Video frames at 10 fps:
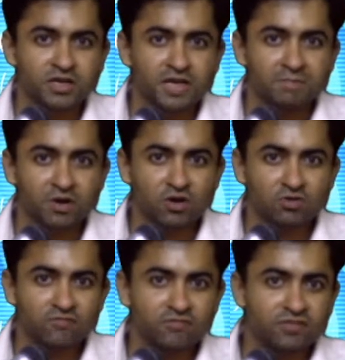
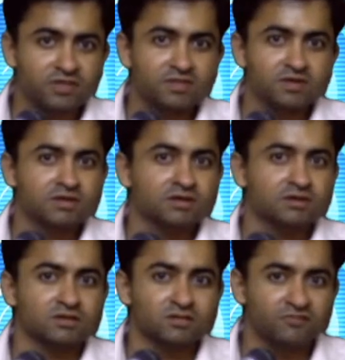Because of this,
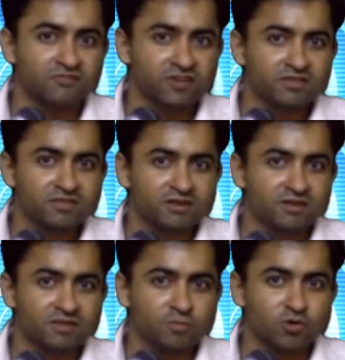the first
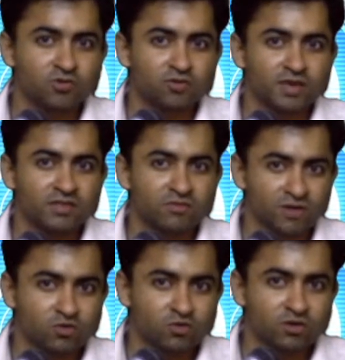response is
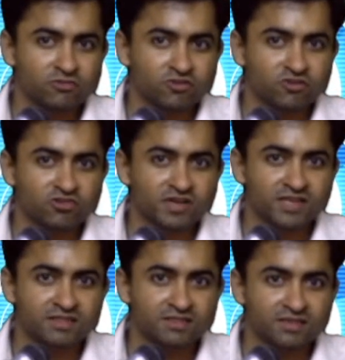vasoconstriction
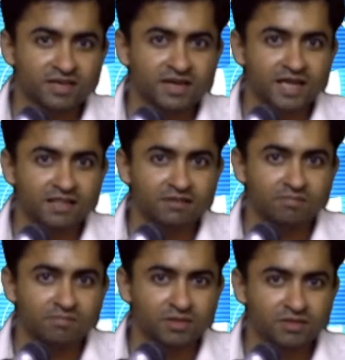in the skin and
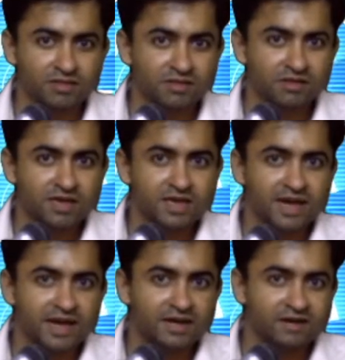muscles
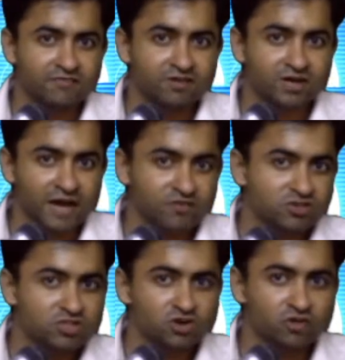and
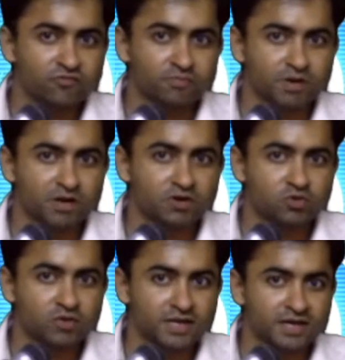diversion of blood
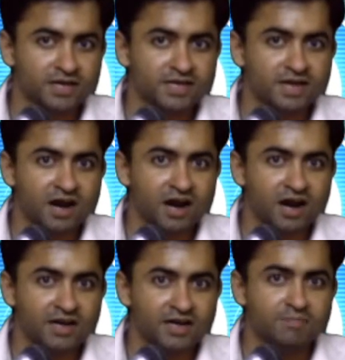to the kidney,
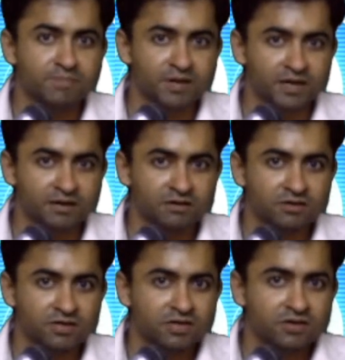heart and brain.
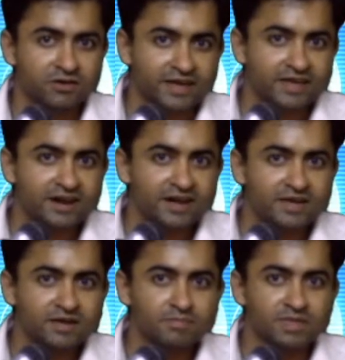
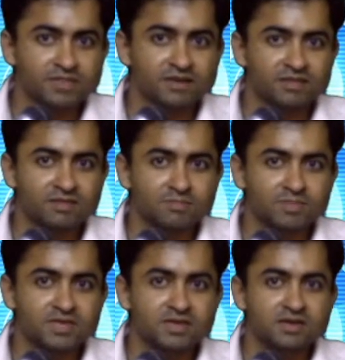Tachycardia may thus be